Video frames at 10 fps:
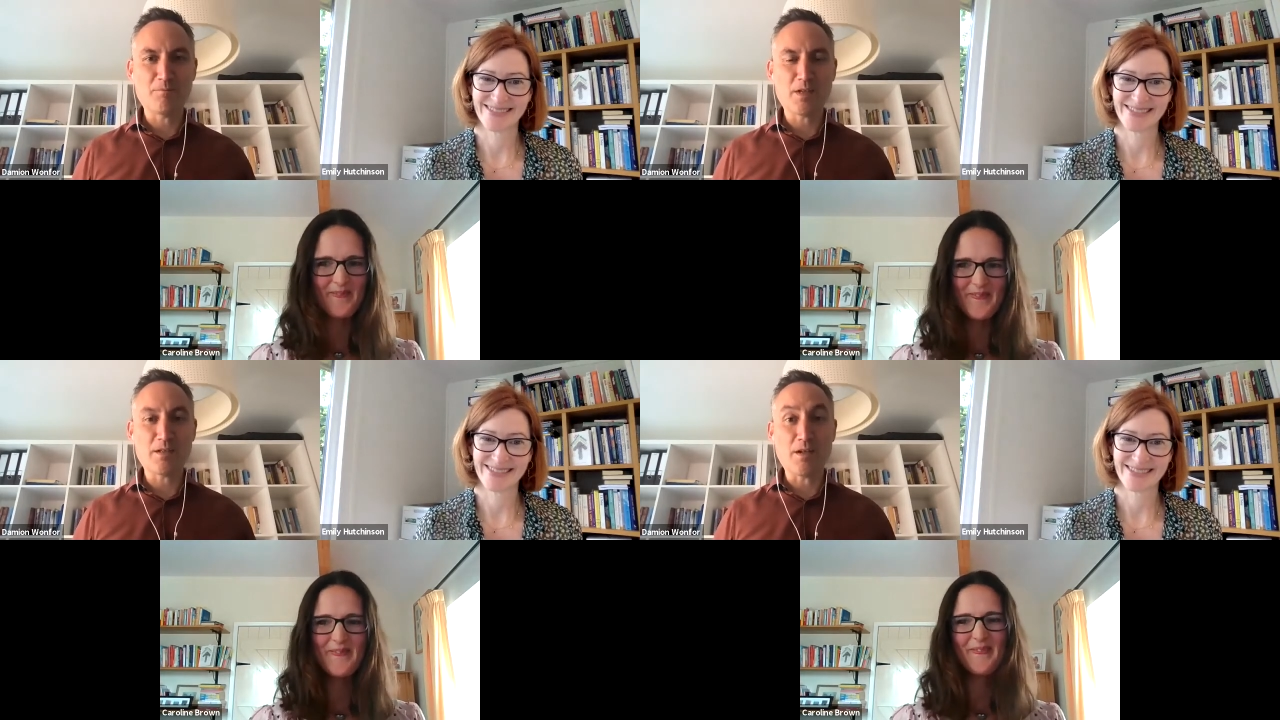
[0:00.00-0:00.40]

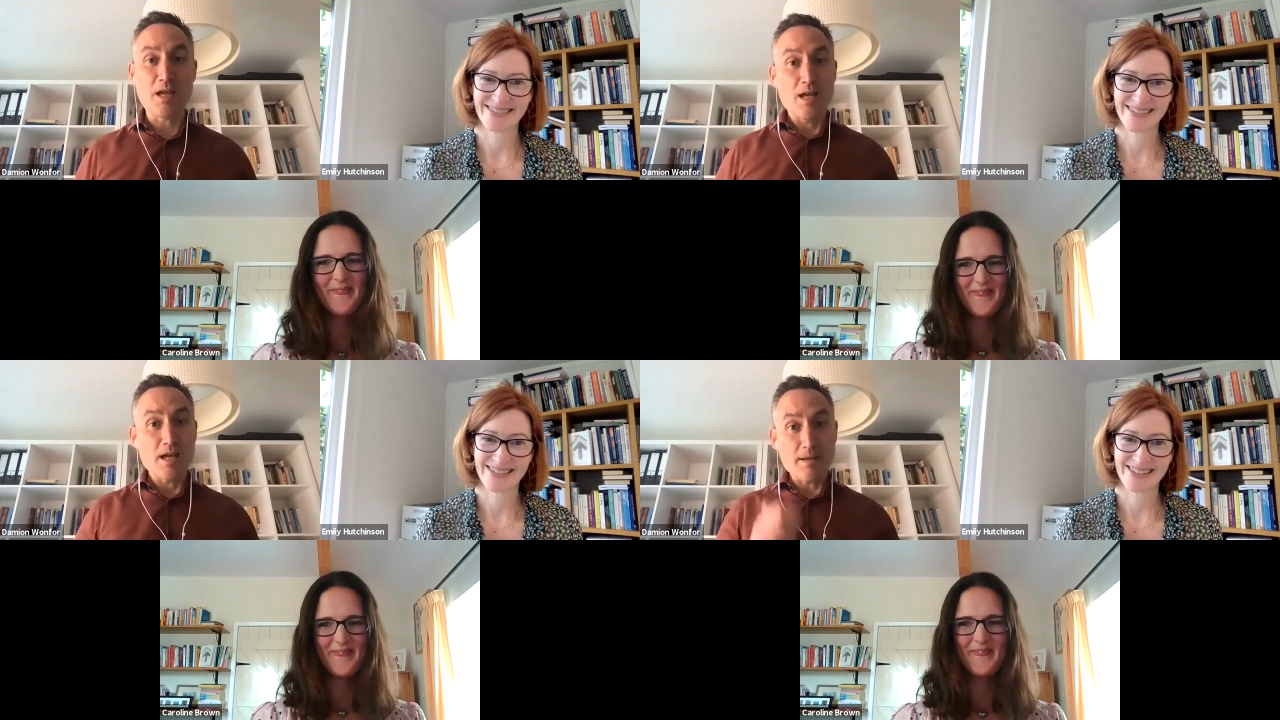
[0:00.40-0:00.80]
Speaker 1: Thank you.
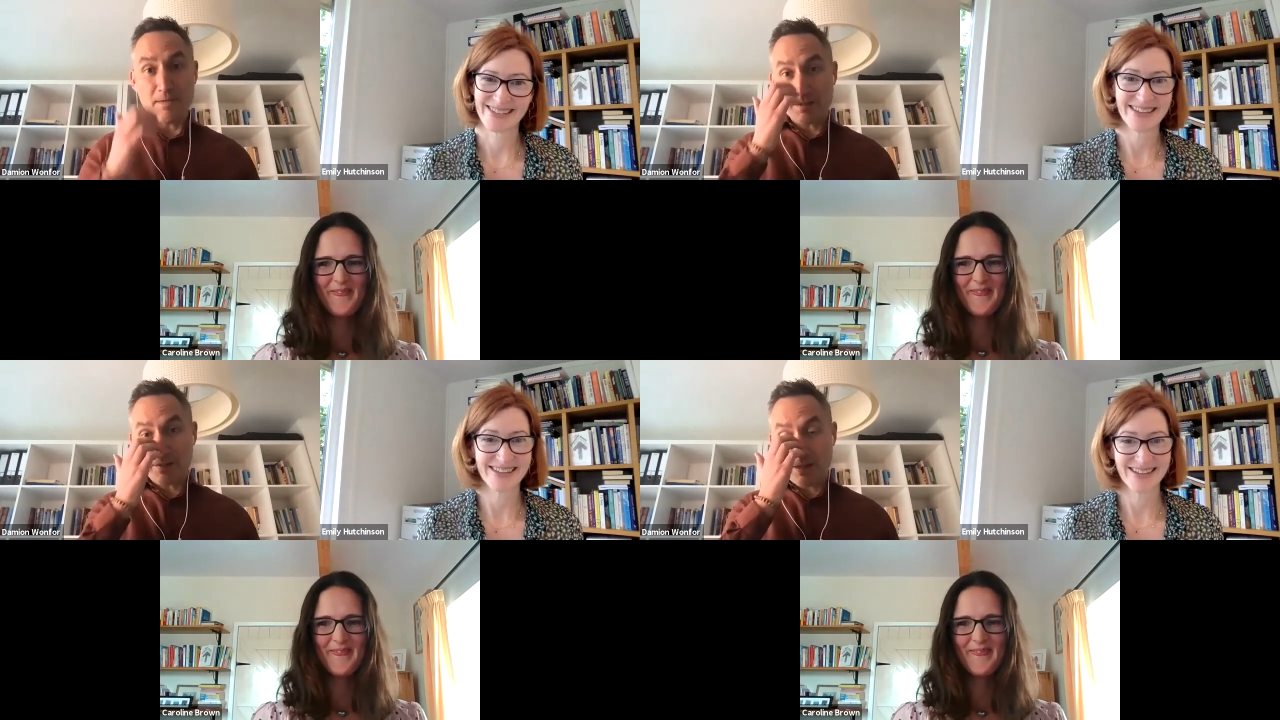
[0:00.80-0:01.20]

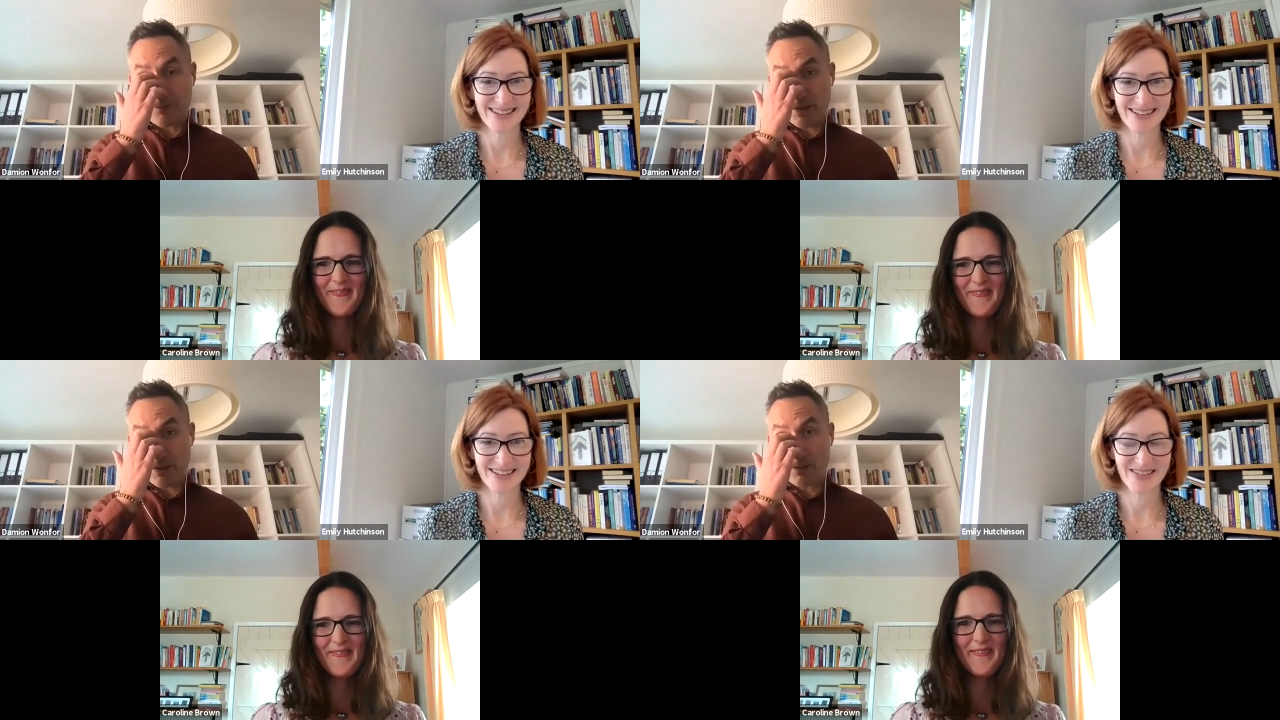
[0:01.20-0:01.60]
Emily, just
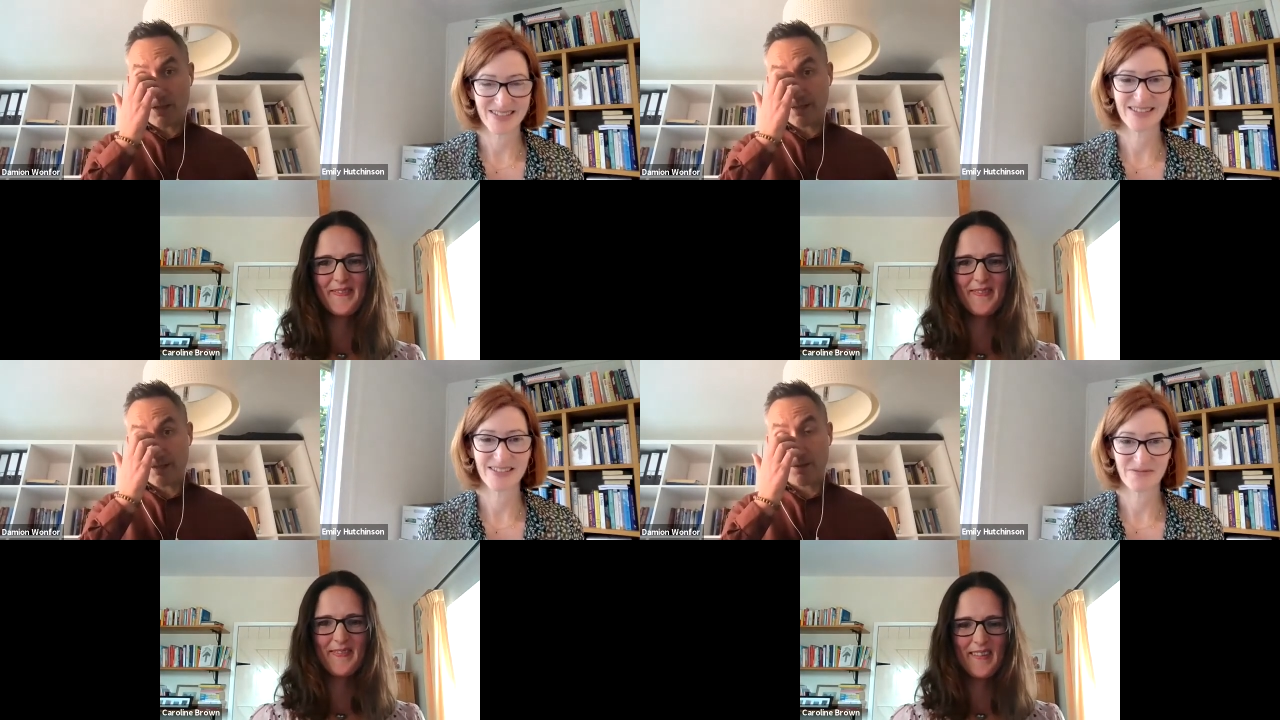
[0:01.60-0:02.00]
anything you'd
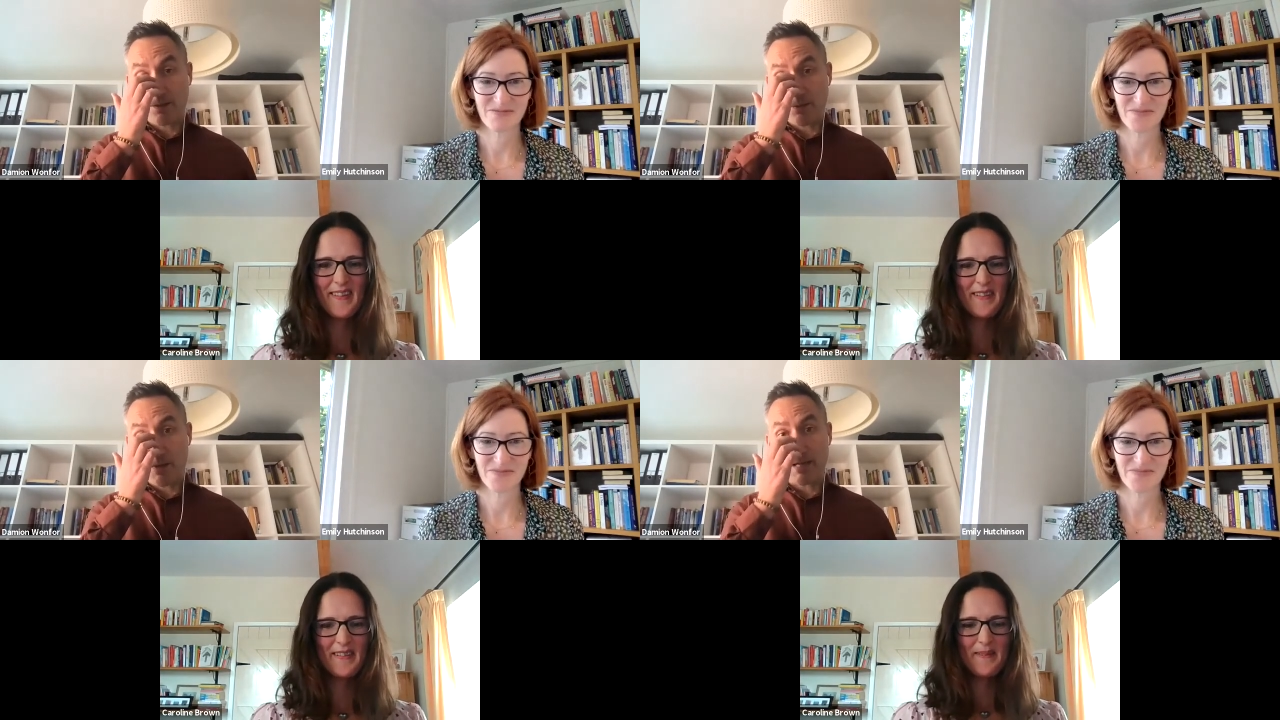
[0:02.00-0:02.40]
like to,
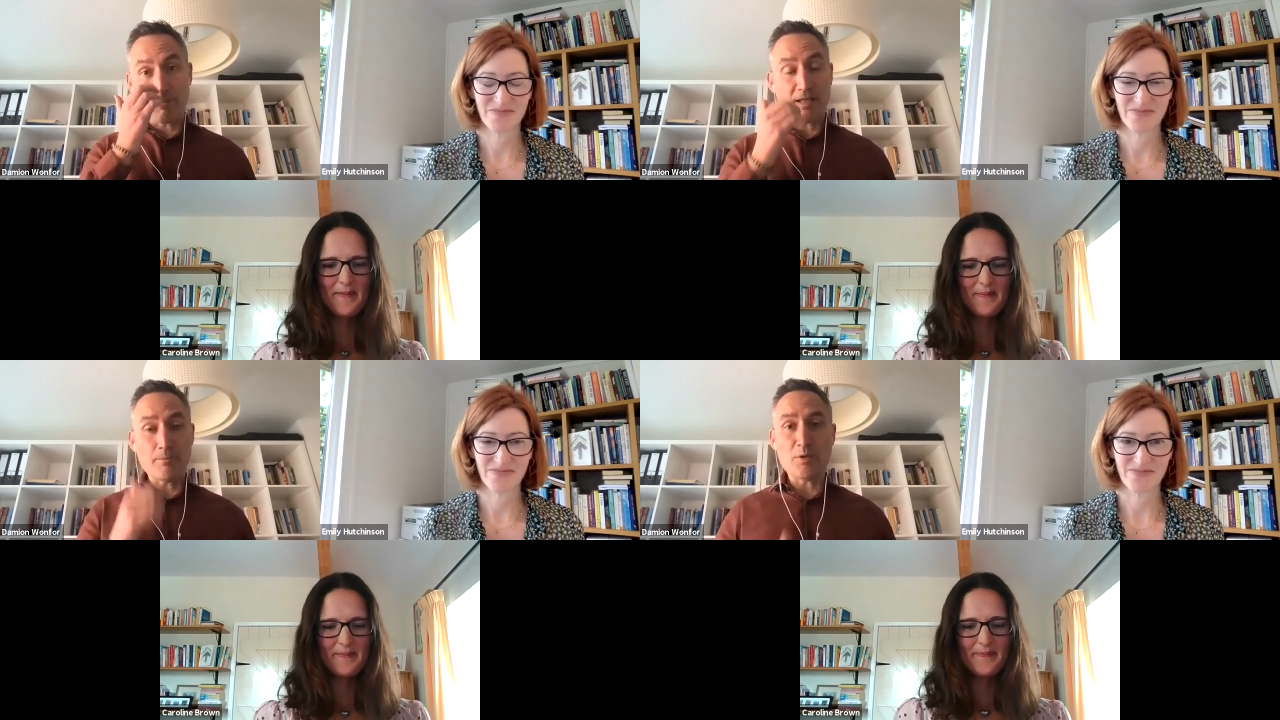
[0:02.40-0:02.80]
to add
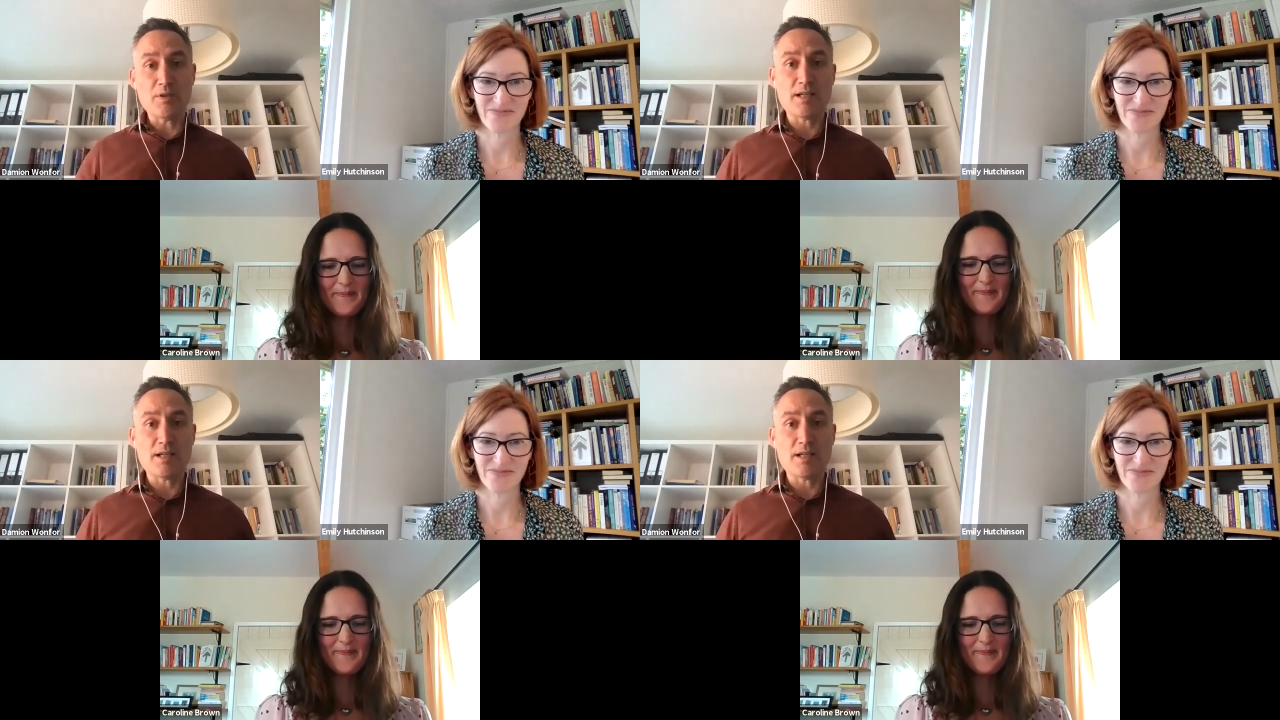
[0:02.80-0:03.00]
about the book that